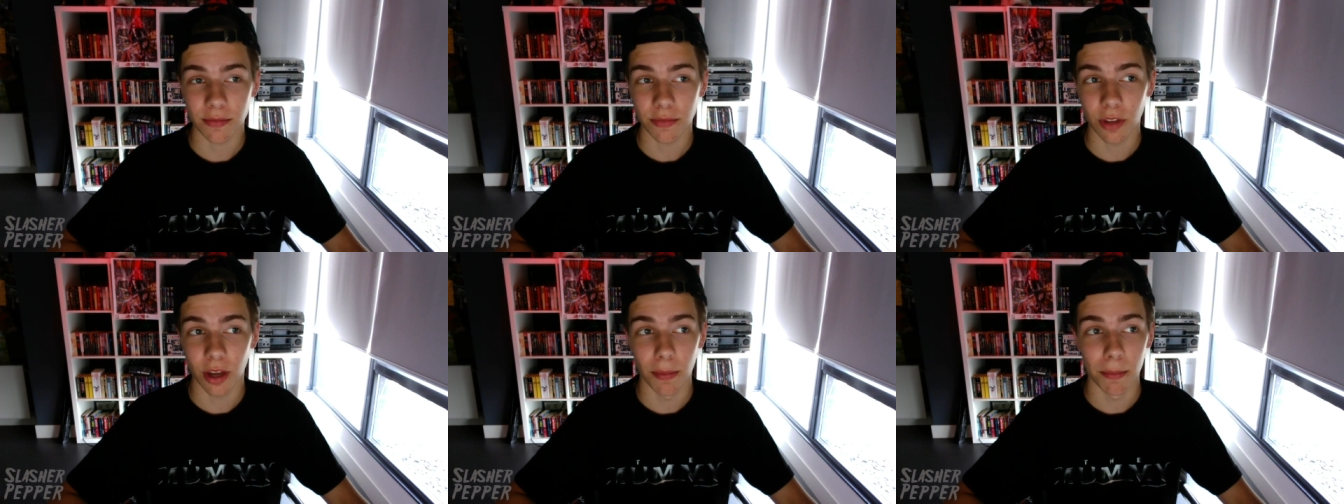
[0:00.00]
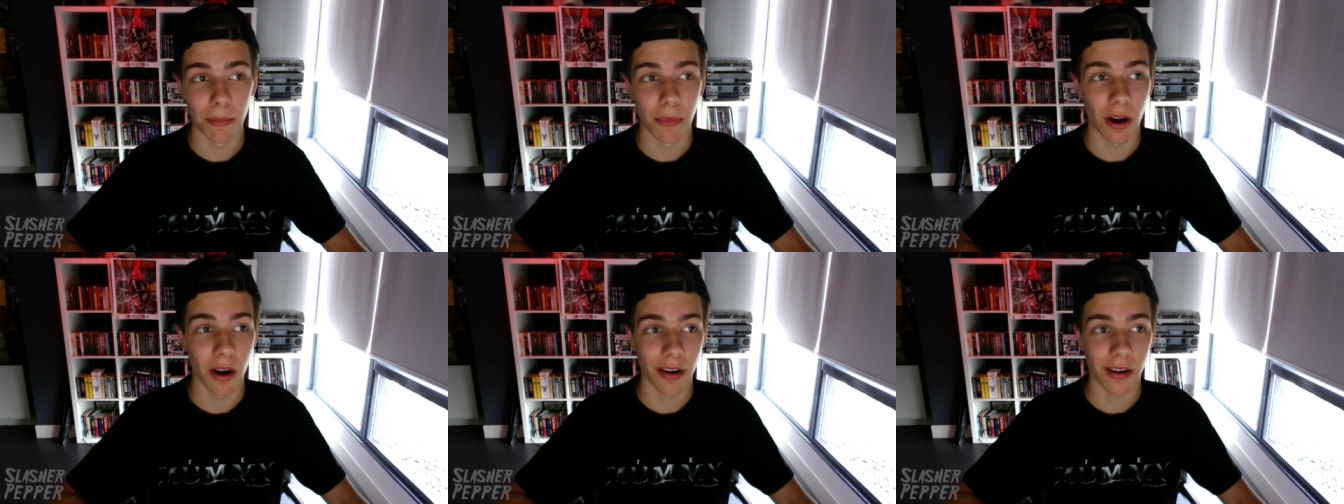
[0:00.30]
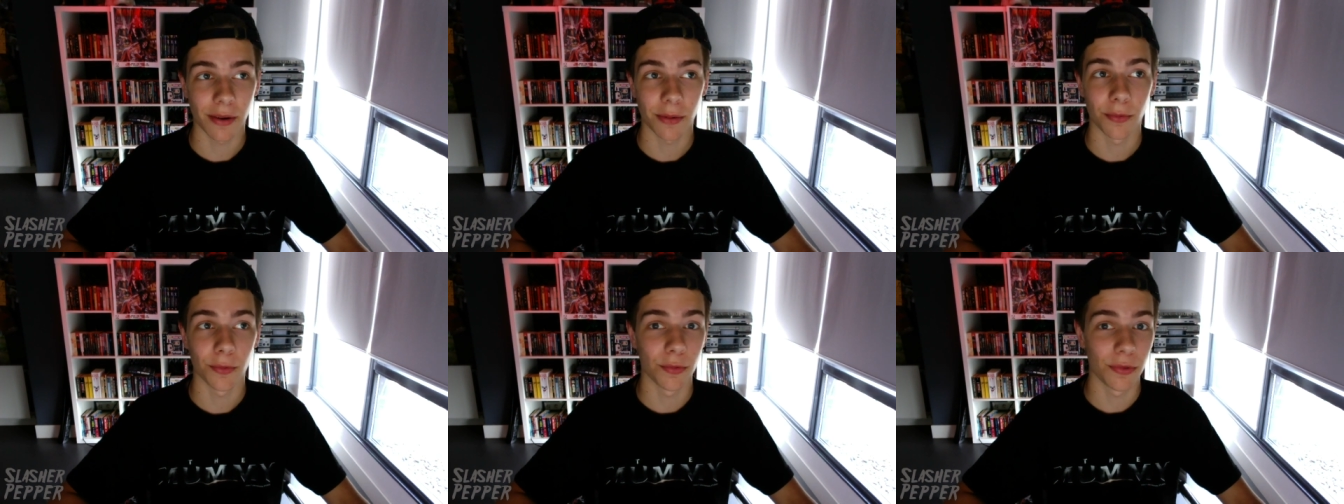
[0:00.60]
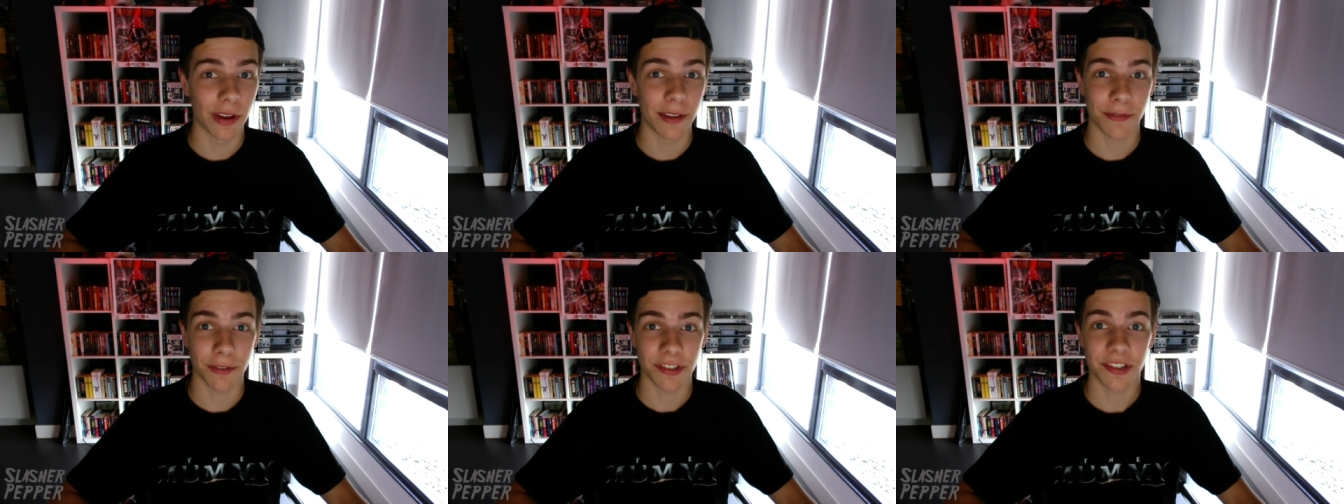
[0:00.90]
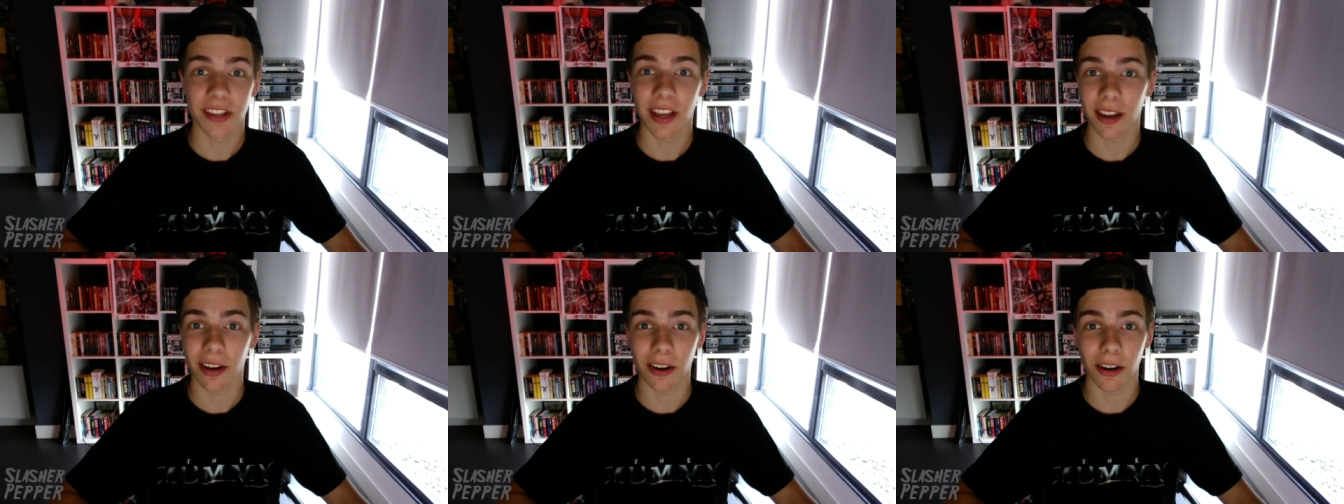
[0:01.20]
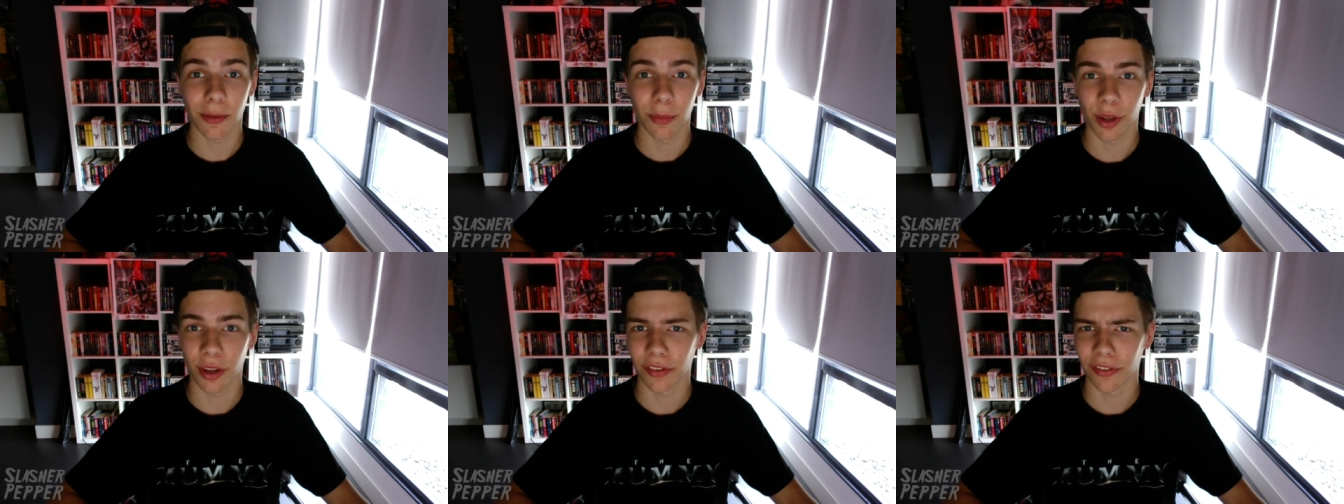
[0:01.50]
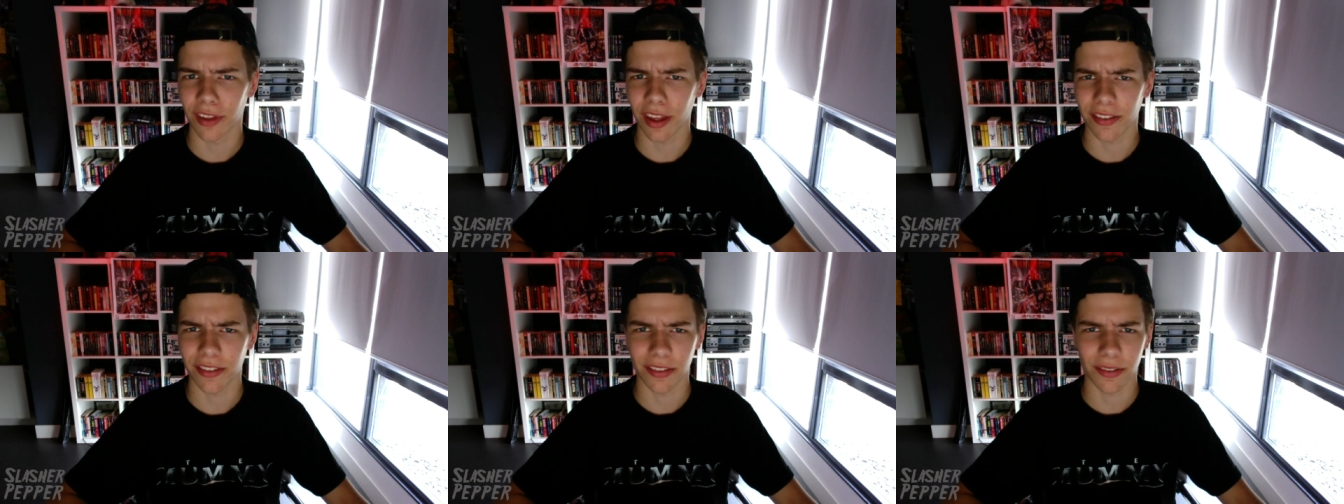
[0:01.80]
a mug with a sticker because
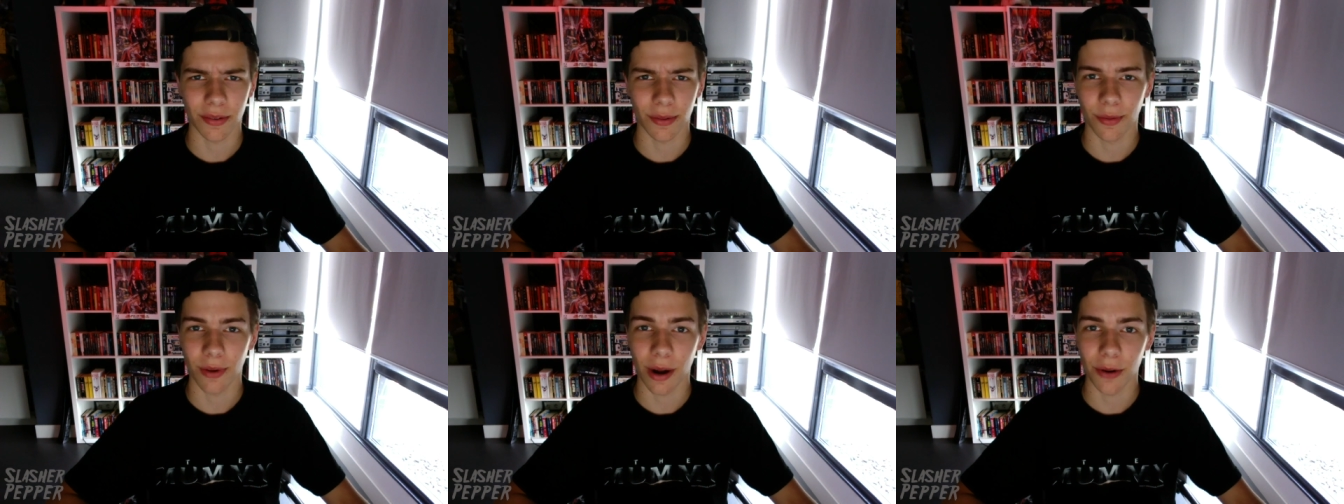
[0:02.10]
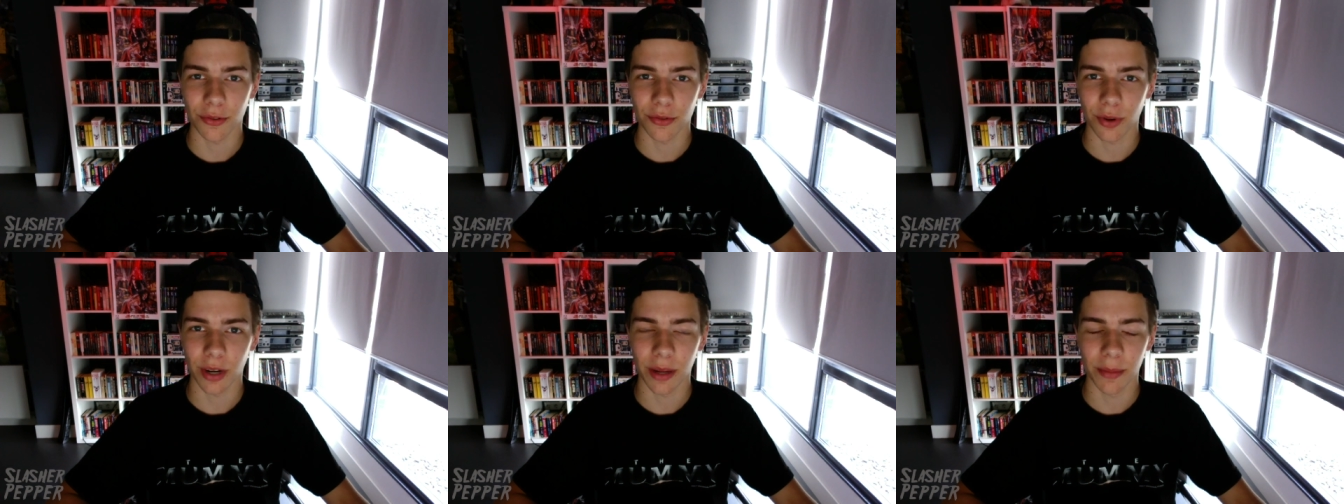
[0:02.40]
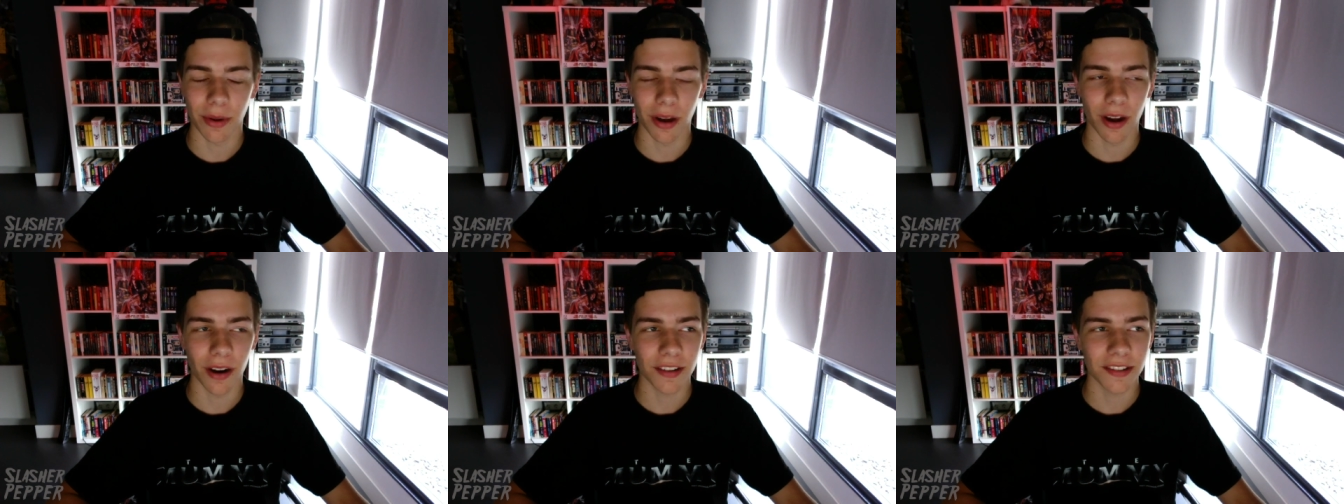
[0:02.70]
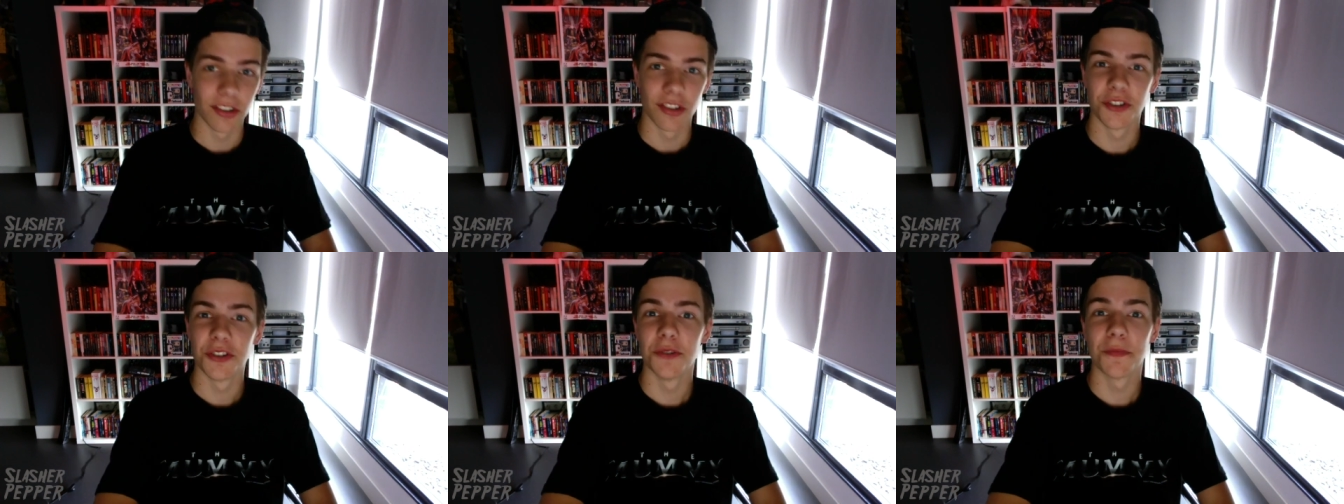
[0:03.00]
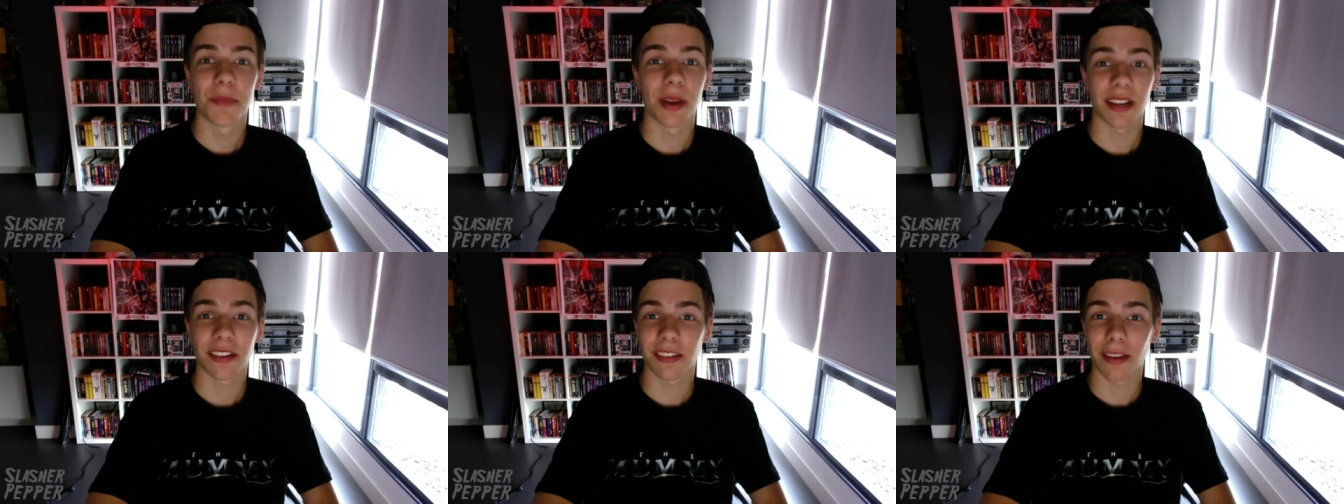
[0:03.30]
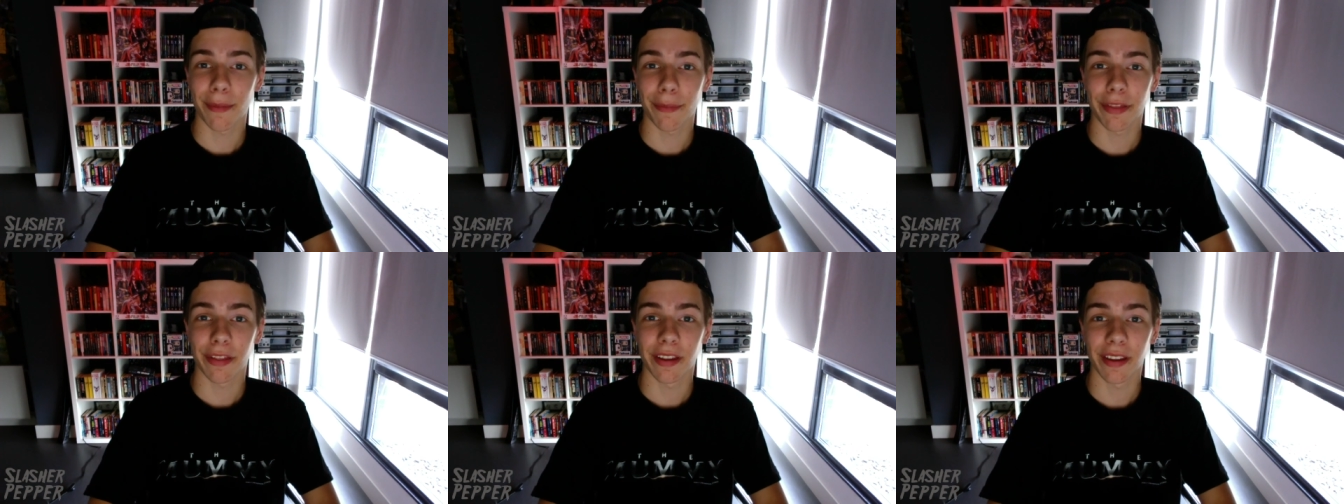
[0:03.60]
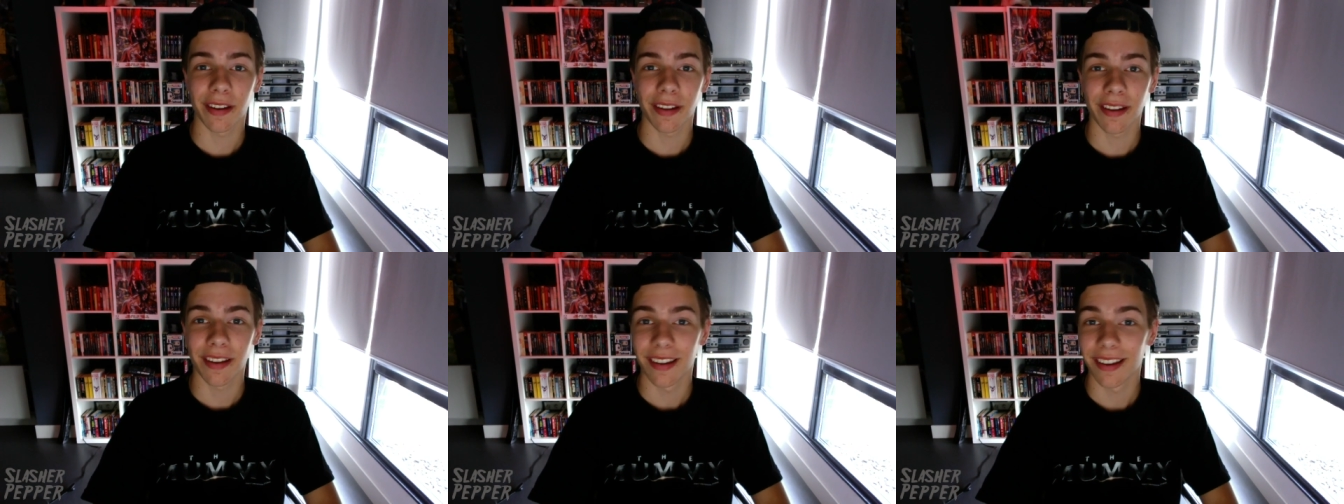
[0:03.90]
that's around 20 bucks. Do you pick
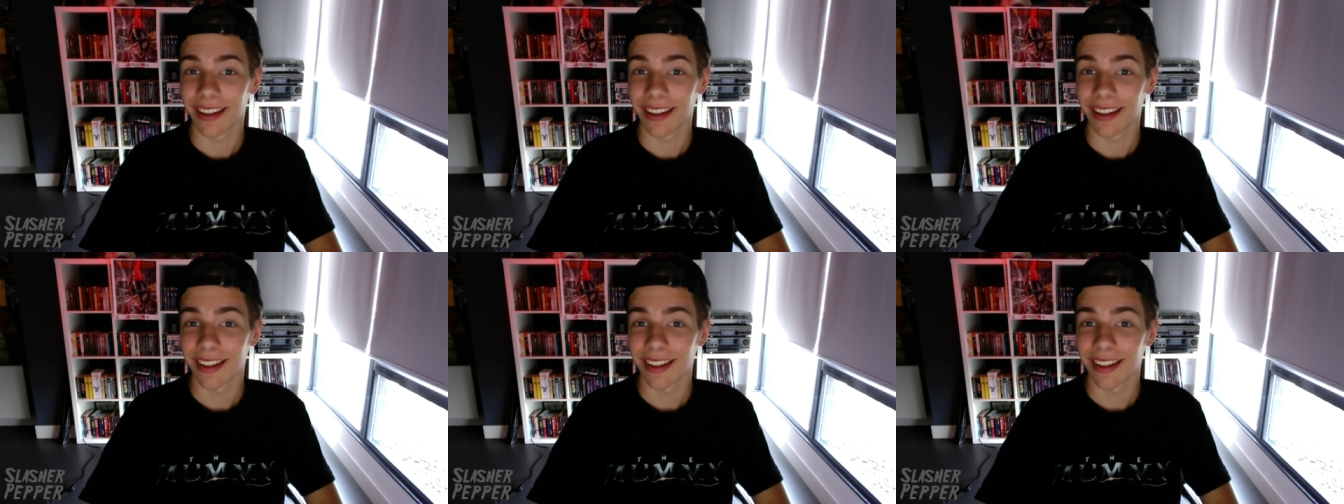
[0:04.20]
something?